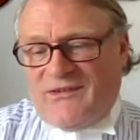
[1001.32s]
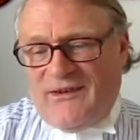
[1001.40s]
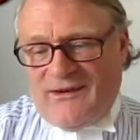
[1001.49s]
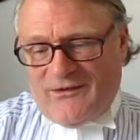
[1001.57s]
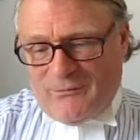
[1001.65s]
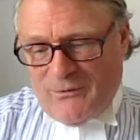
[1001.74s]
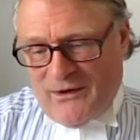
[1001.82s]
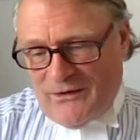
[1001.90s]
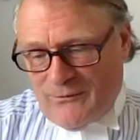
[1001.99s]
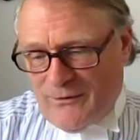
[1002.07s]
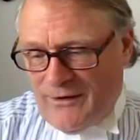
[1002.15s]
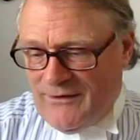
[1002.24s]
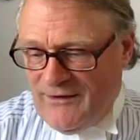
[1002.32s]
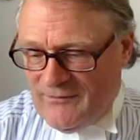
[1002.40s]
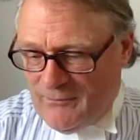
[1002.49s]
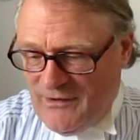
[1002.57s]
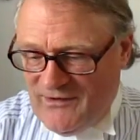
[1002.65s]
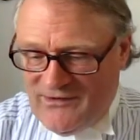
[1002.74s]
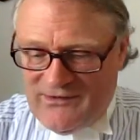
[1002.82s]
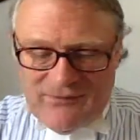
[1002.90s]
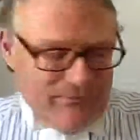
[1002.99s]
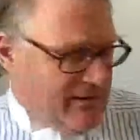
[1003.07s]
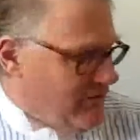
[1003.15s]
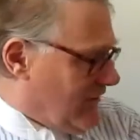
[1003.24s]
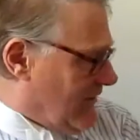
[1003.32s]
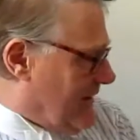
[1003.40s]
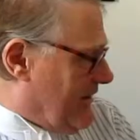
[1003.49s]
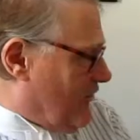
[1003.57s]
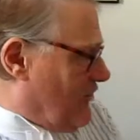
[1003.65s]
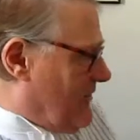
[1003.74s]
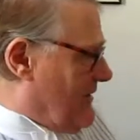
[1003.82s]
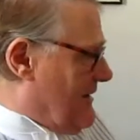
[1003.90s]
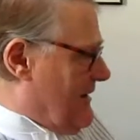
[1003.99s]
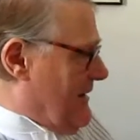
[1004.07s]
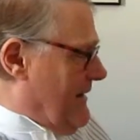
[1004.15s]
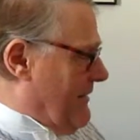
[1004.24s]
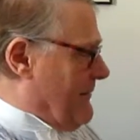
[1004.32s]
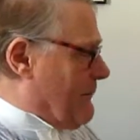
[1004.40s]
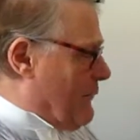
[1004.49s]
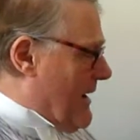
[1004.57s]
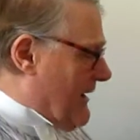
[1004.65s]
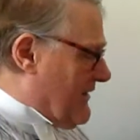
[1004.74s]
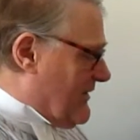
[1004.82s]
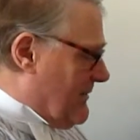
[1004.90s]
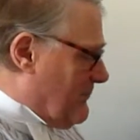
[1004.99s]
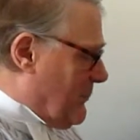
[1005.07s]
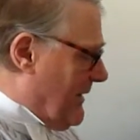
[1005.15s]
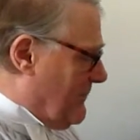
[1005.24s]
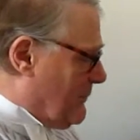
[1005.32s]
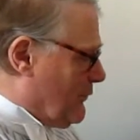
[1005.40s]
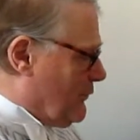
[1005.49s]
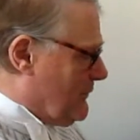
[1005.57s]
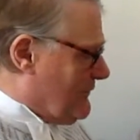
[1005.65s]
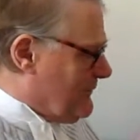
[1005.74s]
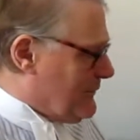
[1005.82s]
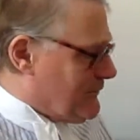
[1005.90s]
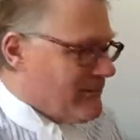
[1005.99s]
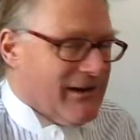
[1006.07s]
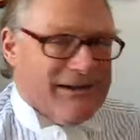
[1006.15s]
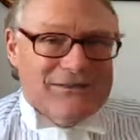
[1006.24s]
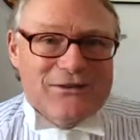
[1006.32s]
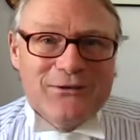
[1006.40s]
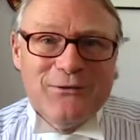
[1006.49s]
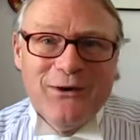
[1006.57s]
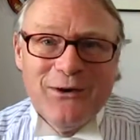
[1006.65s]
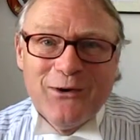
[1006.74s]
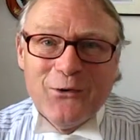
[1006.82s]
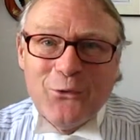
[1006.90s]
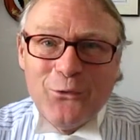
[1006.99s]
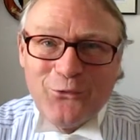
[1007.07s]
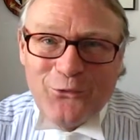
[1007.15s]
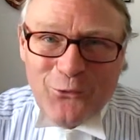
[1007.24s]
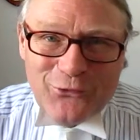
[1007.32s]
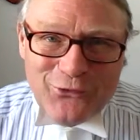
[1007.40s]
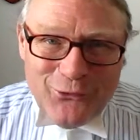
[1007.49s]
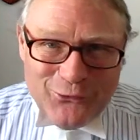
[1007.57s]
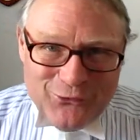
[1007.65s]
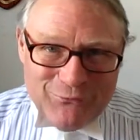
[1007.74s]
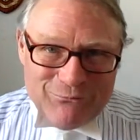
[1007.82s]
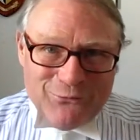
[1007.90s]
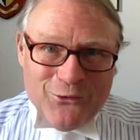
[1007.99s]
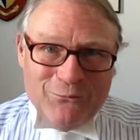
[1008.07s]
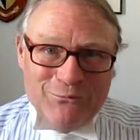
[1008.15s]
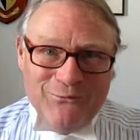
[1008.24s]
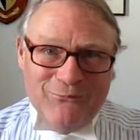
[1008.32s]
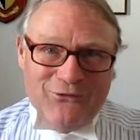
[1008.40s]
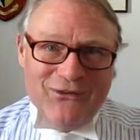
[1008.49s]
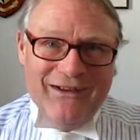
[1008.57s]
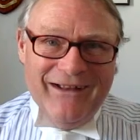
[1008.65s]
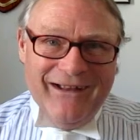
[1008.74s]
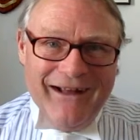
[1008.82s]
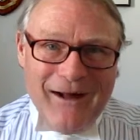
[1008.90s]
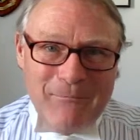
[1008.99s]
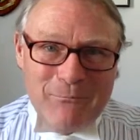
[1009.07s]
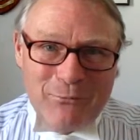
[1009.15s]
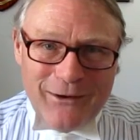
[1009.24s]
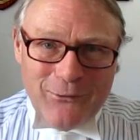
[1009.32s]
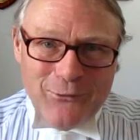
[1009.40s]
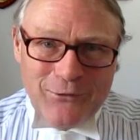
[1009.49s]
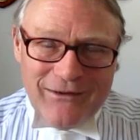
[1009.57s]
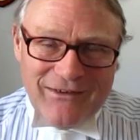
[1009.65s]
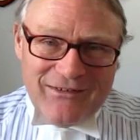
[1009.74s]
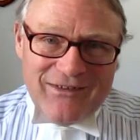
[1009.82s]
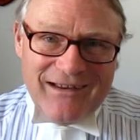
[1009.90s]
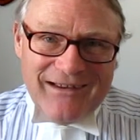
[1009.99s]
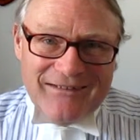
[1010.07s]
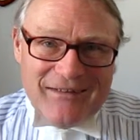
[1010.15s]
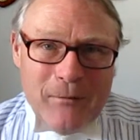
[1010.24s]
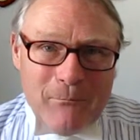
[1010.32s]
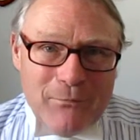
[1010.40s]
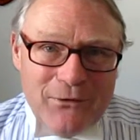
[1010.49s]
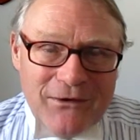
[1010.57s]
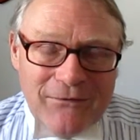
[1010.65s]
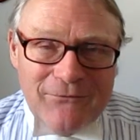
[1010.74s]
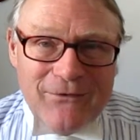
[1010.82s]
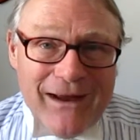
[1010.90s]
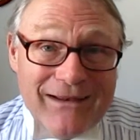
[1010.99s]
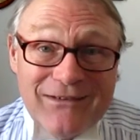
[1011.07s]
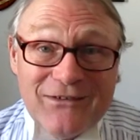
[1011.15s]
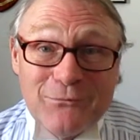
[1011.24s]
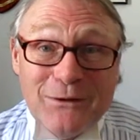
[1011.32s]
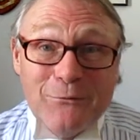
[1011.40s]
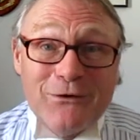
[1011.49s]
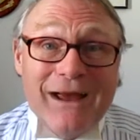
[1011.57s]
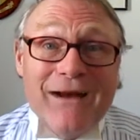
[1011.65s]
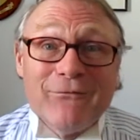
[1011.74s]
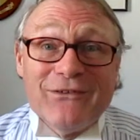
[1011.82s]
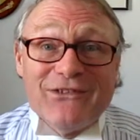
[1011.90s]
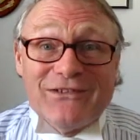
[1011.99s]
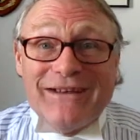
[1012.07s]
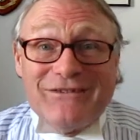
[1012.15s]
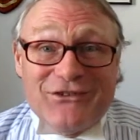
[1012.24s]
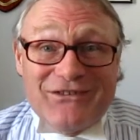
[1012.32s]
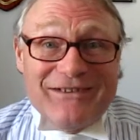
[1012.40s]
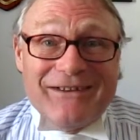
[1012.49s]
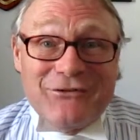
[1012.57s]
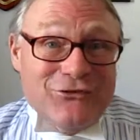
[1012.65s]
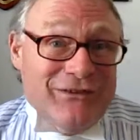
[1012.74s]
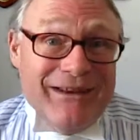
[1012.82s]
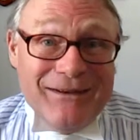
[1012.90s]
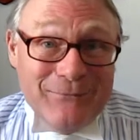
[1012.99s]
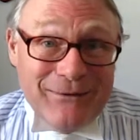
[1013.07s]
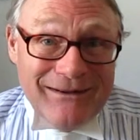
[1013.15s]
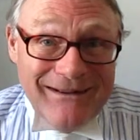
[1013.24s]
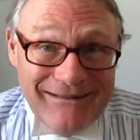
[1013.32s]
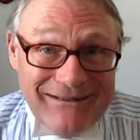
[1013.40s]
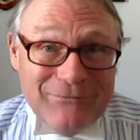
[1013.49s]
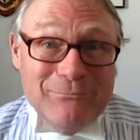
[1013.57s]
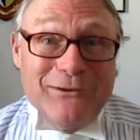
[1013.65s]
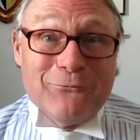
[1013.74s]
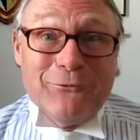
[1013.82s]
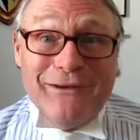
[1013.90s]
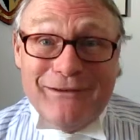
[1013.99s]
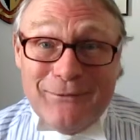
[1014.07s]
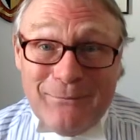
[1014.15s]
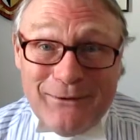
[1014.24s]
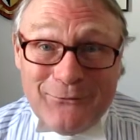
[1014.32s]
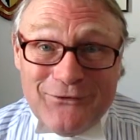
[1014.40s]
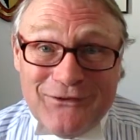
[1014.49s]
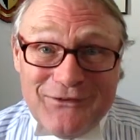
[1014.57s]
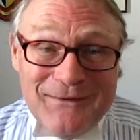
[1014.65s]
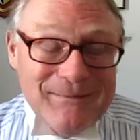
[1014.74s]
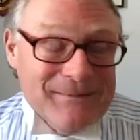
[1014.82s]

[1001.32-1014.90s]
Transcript: things, by the way, these pieces of legislation, the Brexit people will like to cause all sorts of problems and bring all these things up. But fact is, we would have this legislation anyway. Let's be real about it.